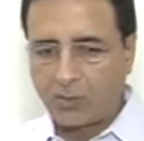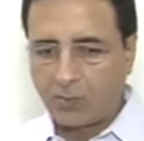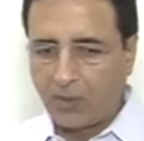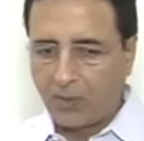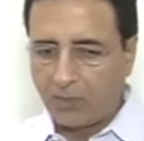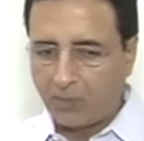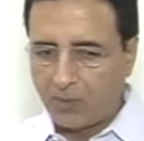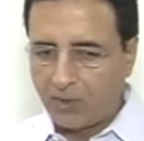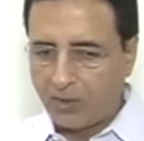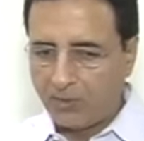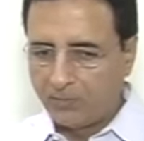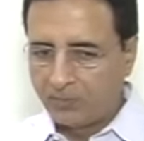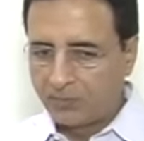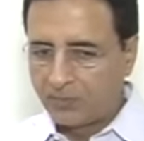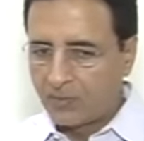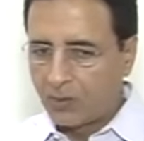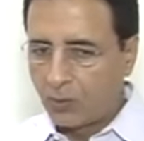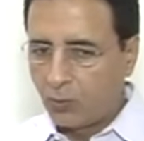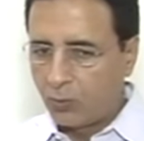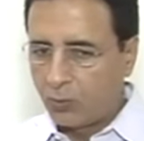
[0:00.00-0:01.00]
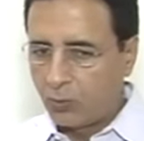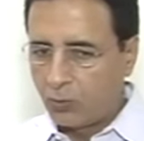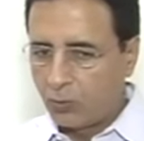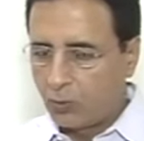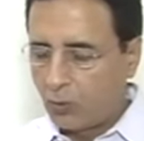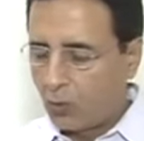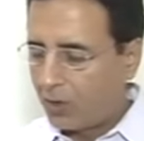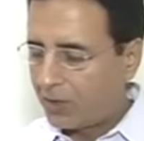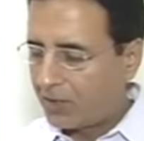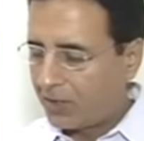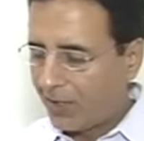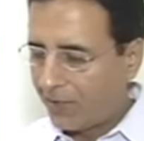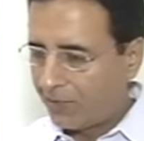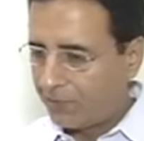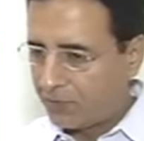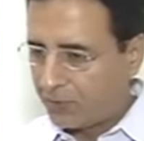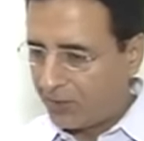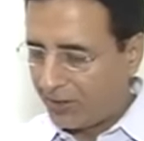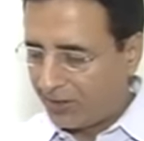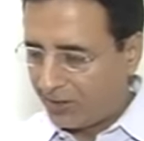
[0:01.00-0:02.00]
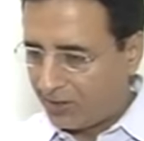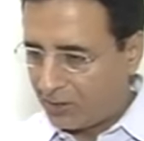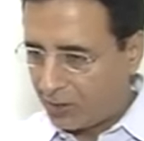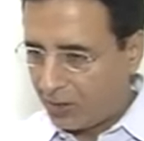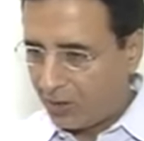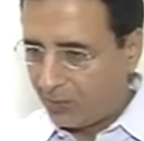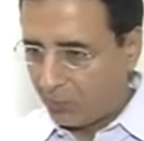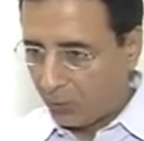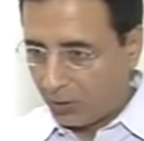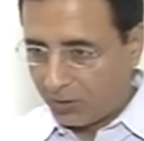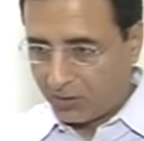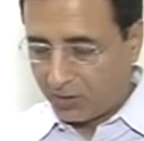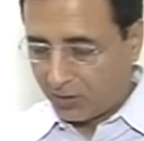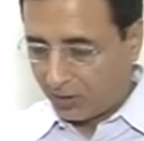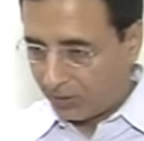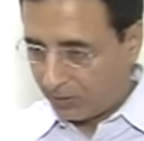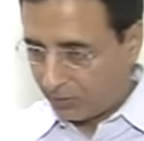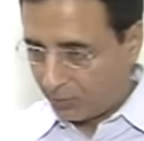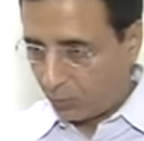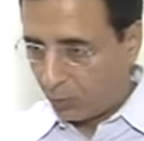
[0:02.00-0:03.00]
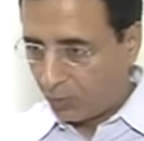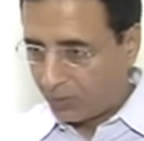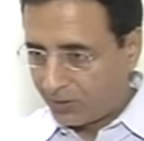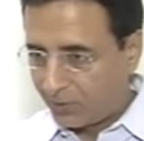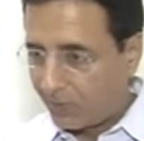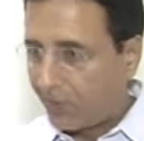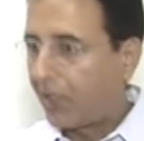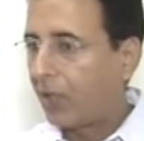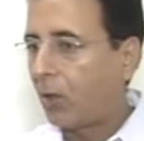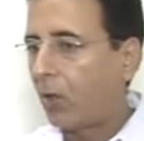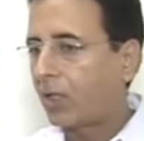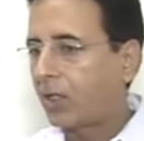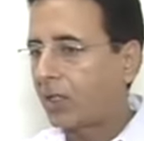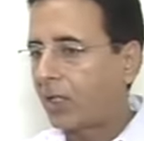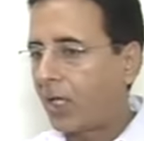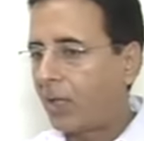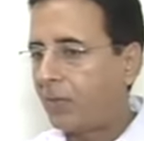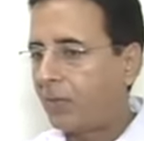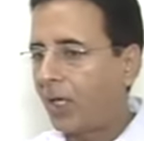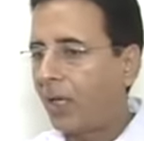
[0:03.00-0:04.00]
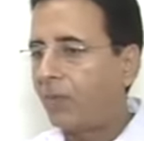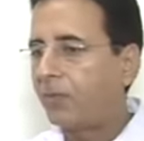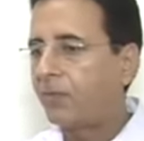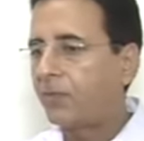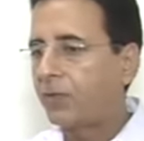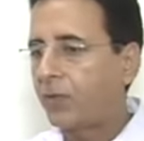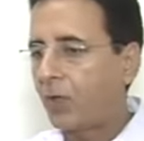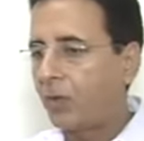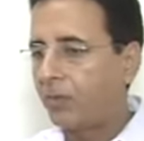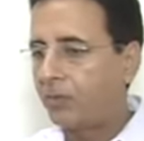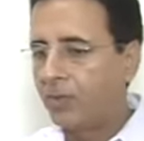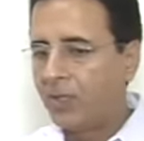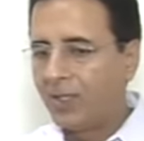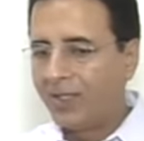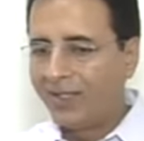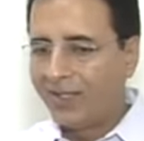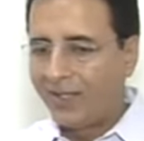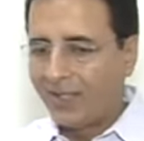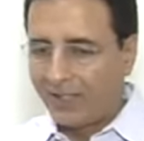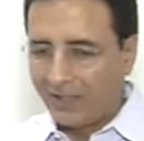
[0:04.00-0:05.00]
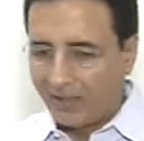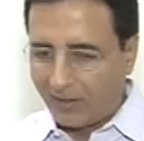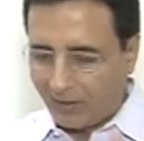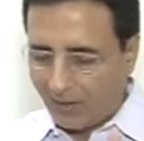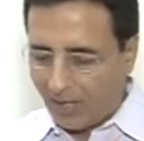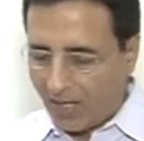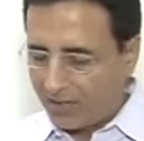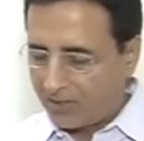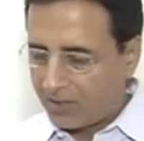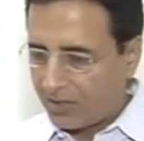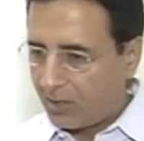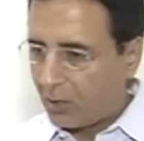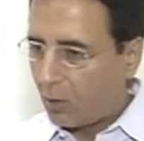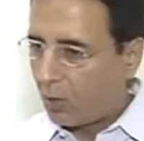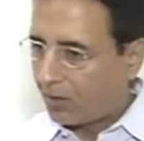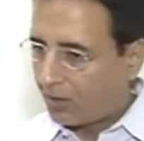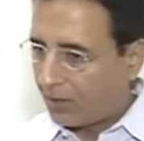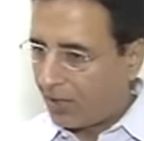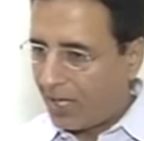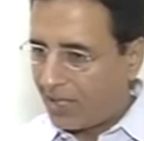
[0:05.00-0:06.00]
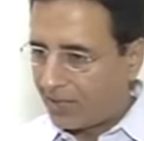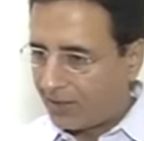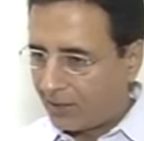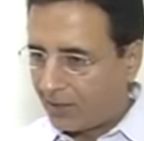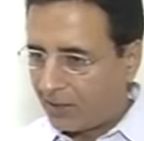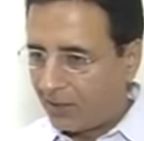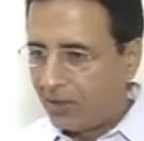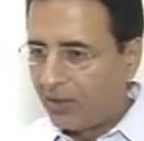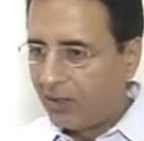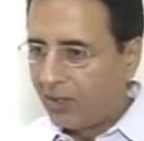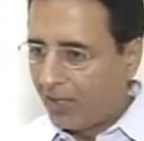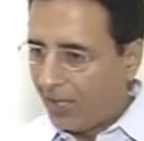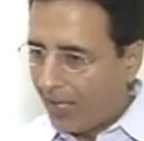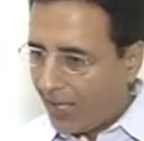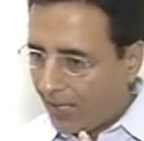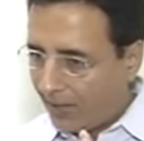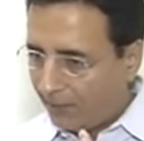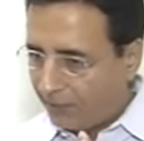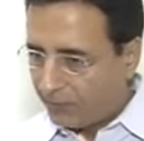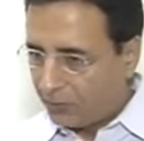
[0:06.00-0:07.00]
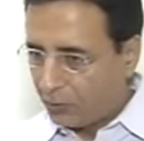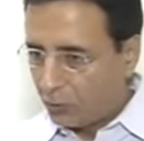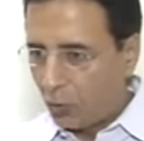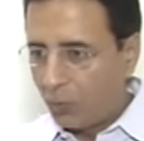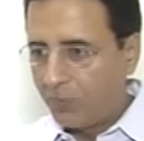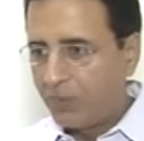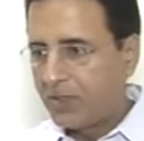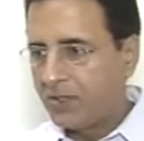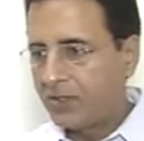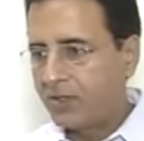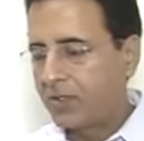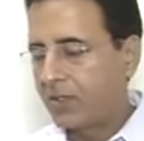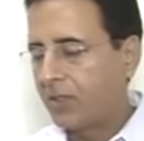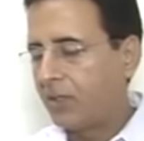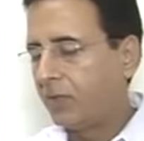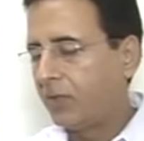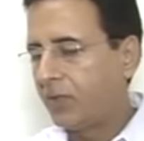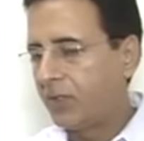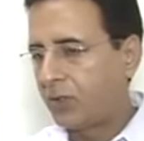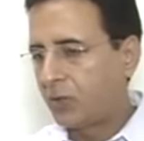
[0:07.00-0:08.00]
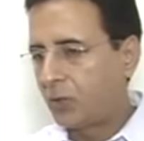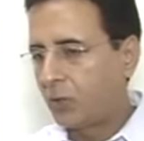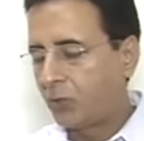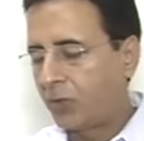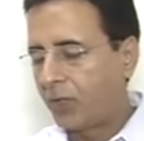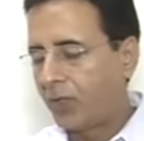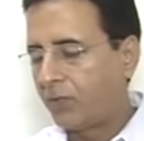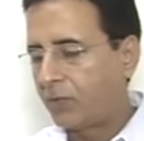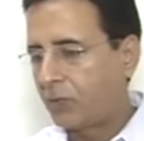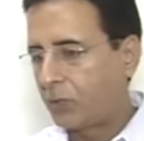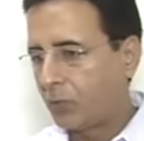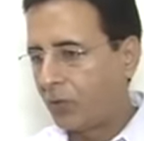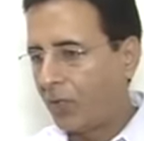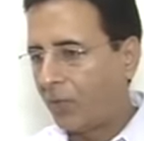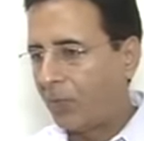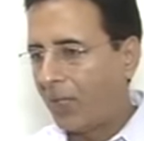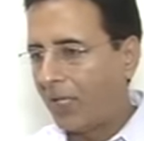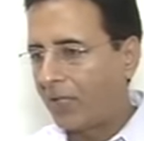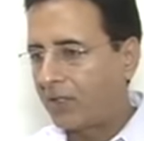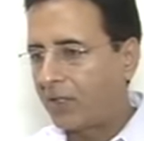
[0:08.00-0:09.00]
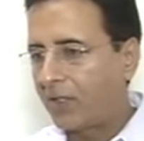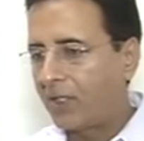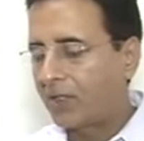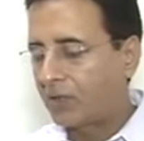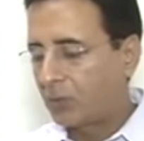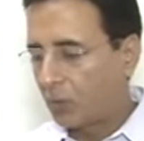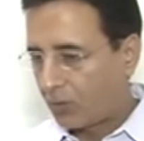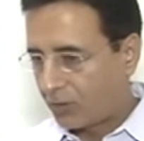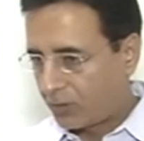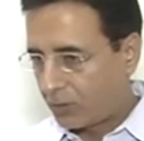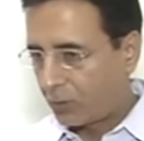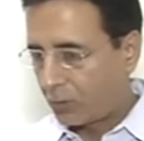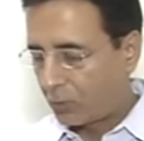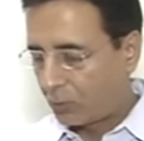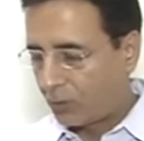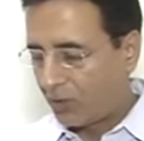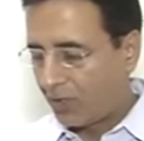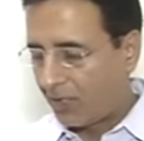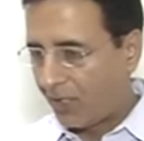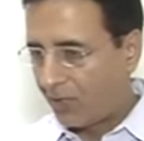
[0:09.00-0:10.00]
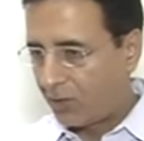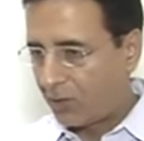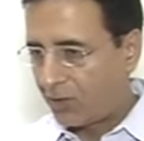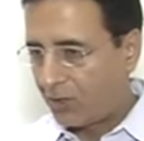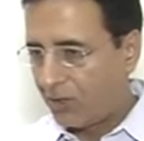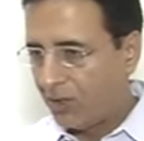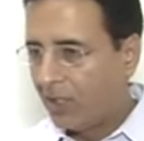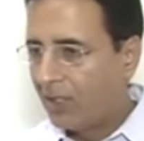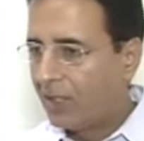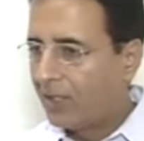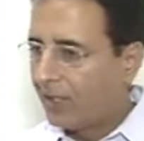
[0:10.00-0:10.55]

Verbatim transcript: People who do not have traditional political roles, may not come up from a hierarchy or cadre, have yeoman service to give to the party as also to the nation.